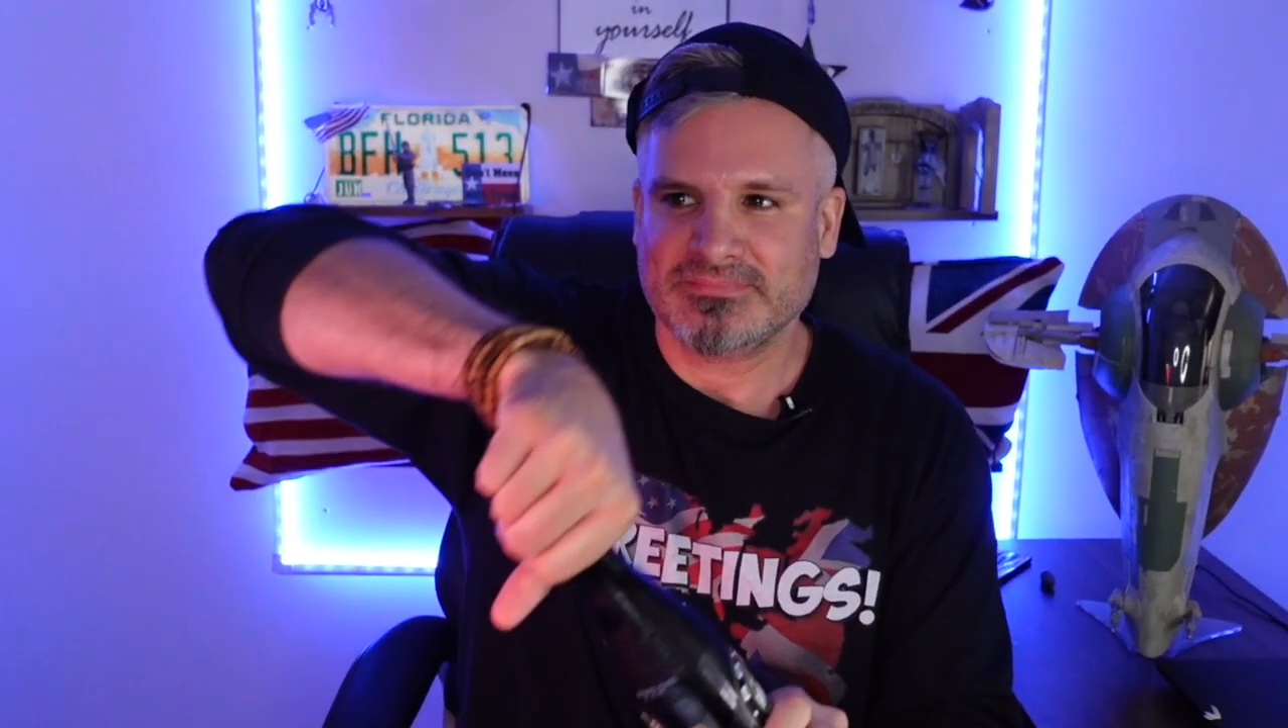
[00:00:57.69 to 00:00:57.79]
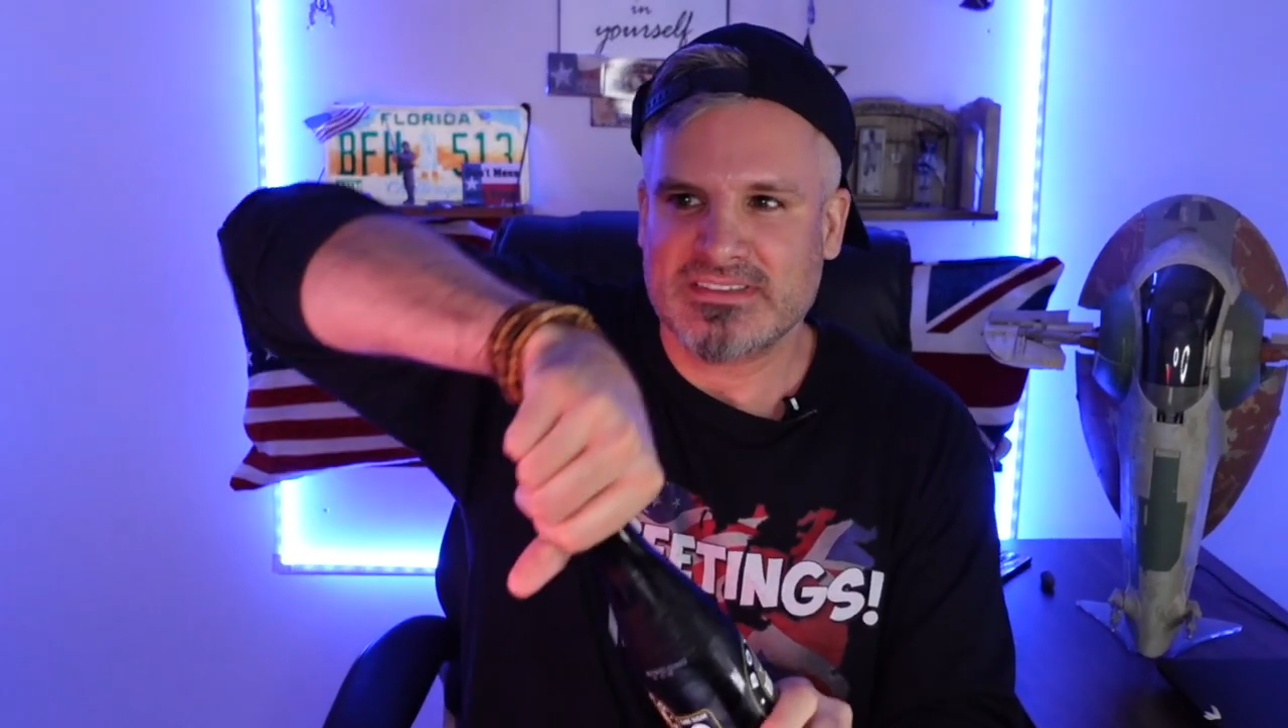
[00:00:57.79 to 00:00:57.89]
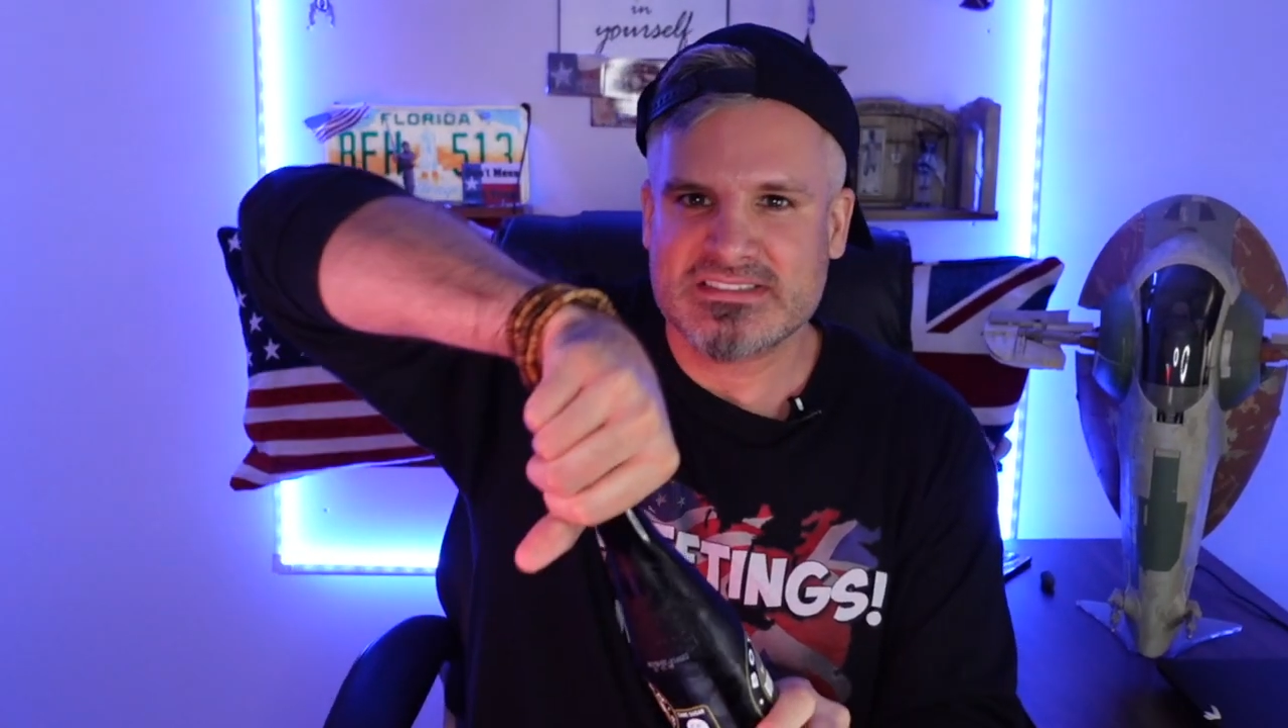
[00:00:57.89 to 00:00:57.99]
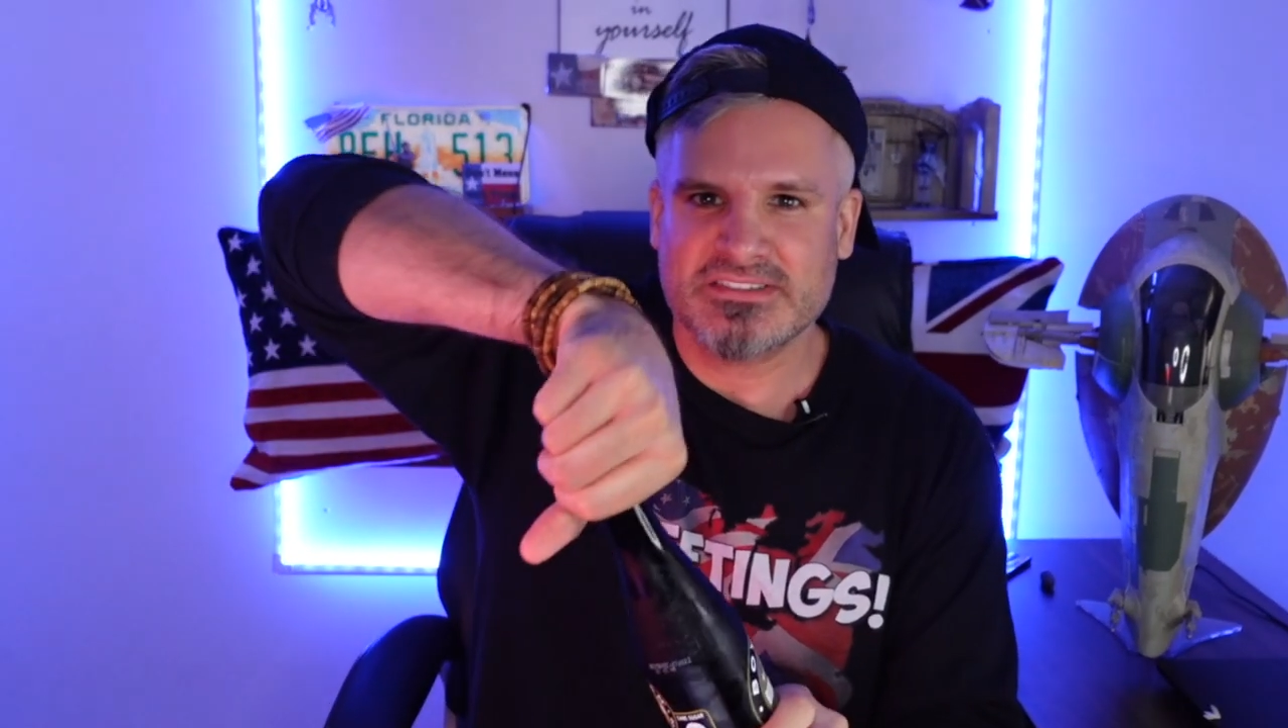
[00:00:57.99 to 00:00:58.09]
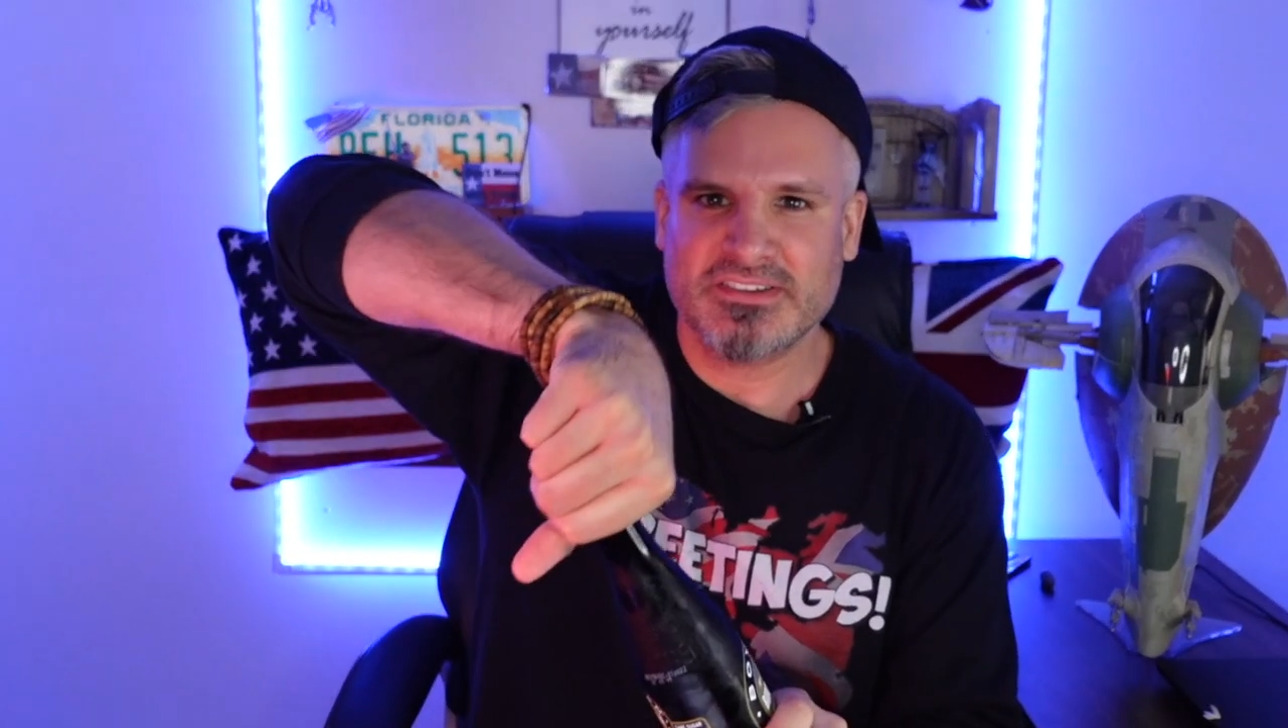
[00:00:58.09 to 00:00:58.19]

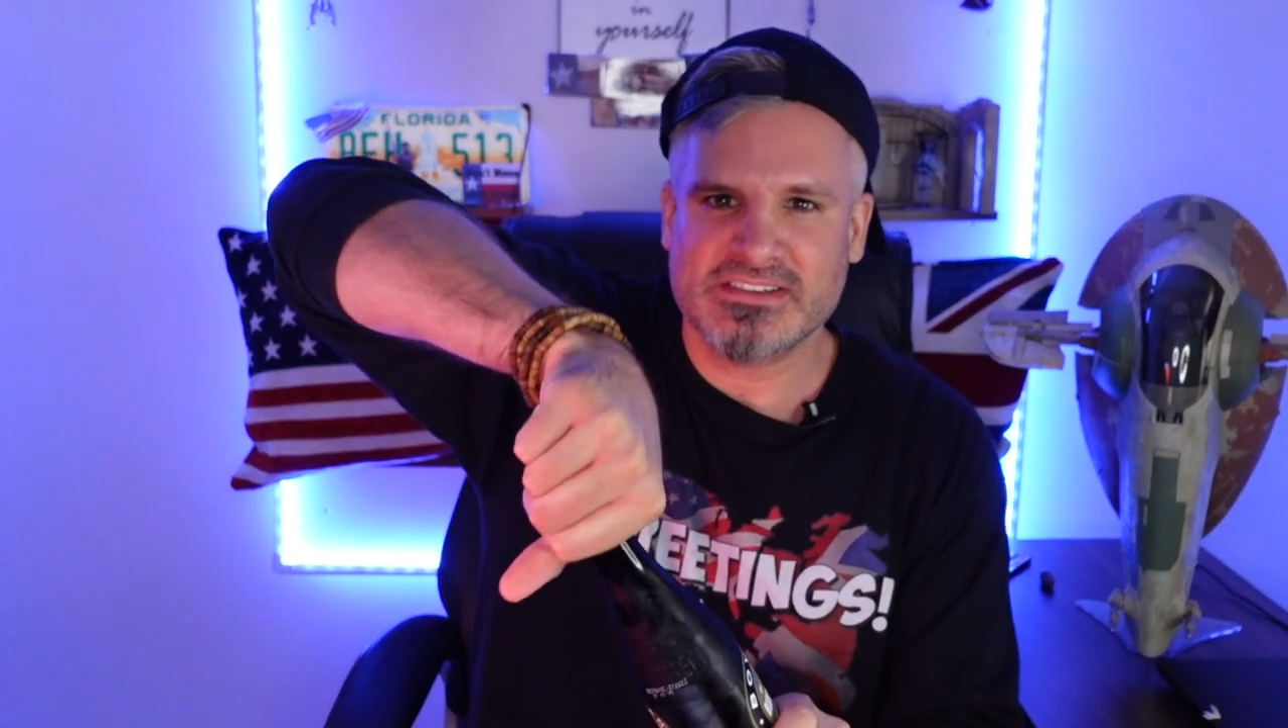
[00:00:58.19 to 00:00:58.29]
Let's see if I